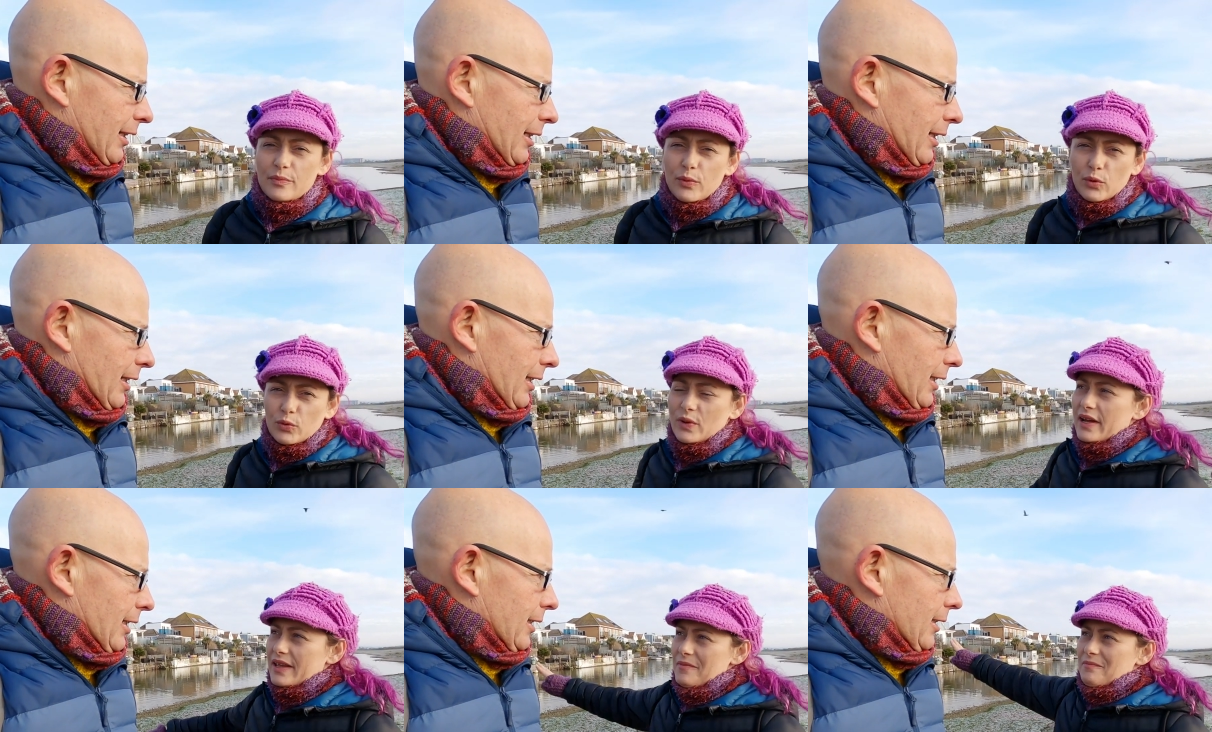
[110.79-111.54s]
Speaker 1: the
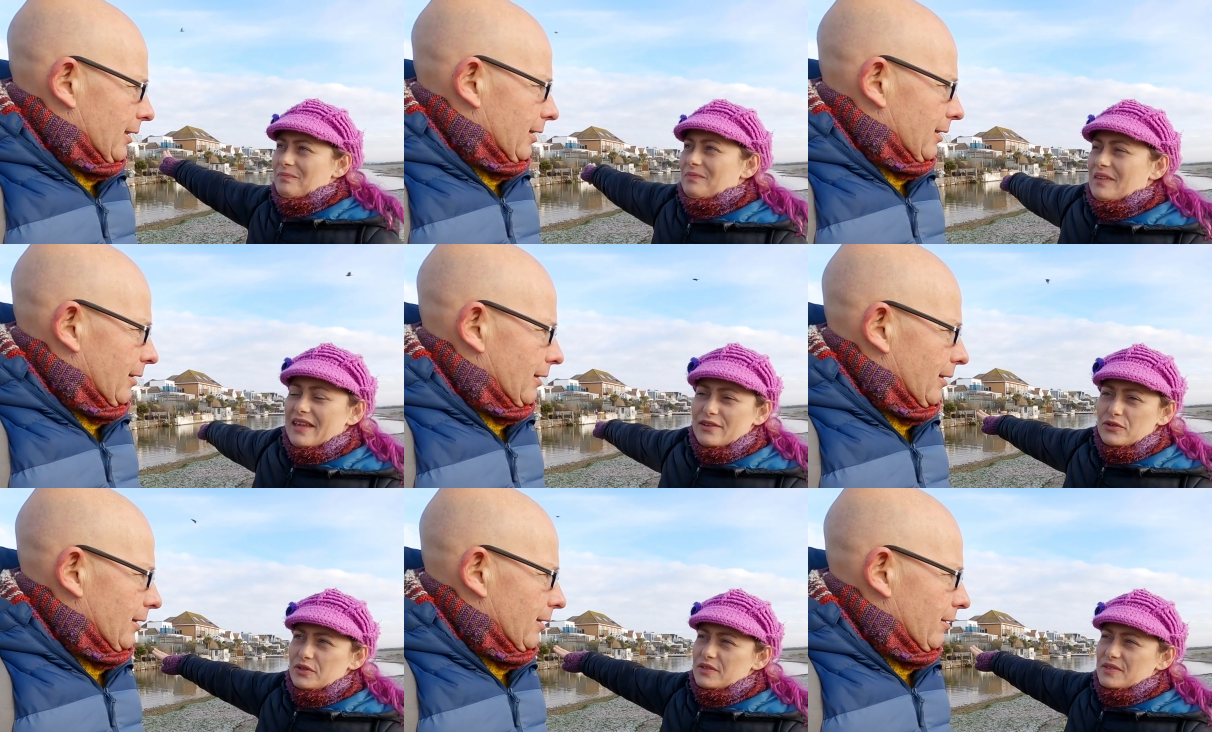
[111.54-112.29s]
Broadway
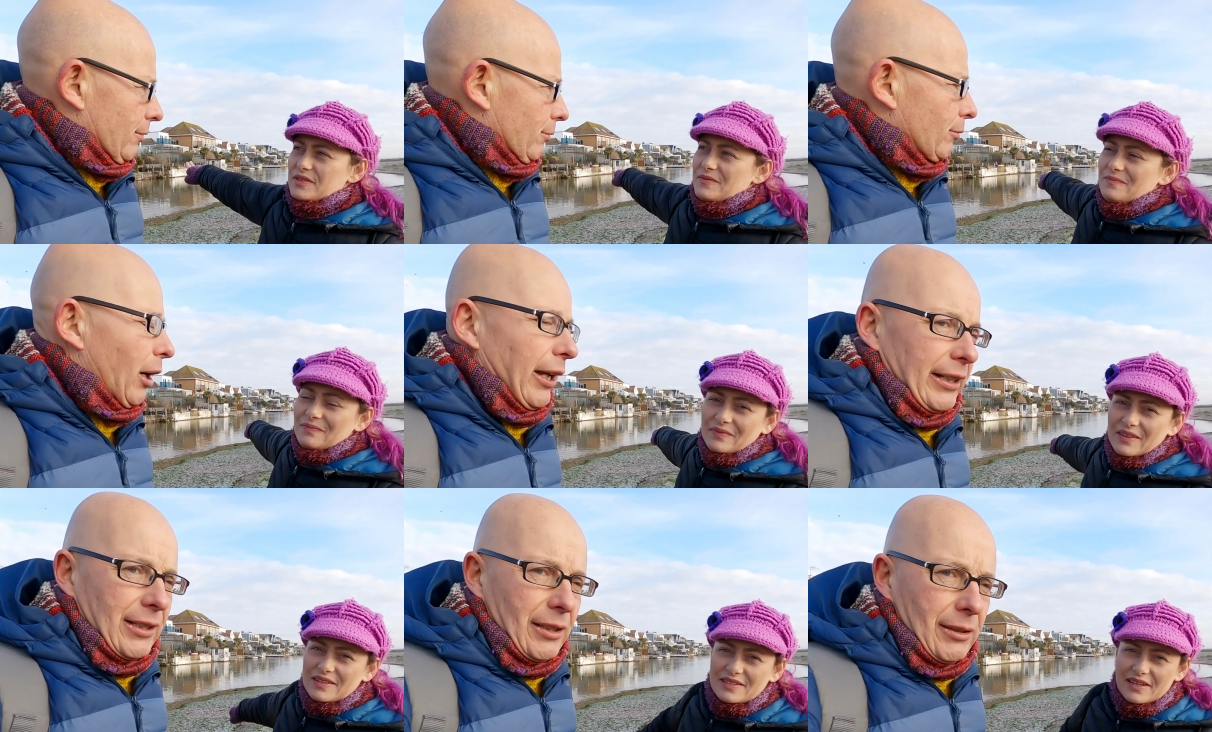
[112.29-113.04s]
entrance.
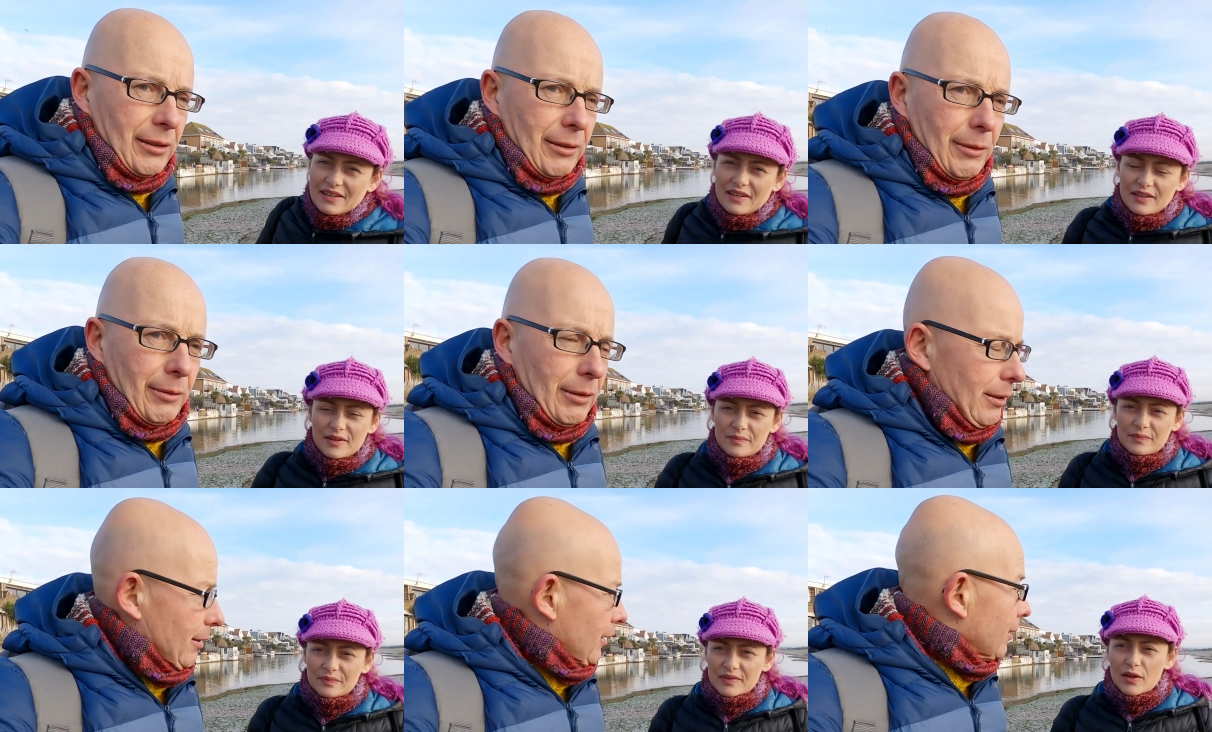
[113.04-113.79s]
Right. There's a
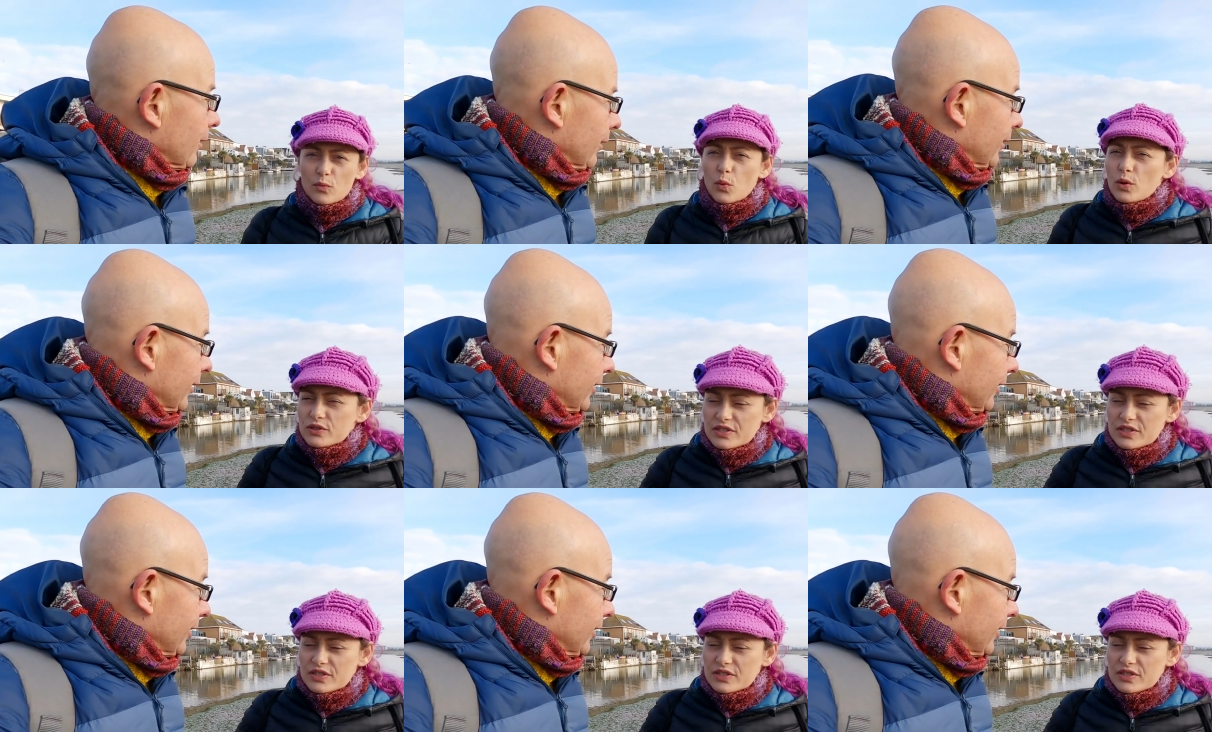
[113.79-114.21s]
um, there was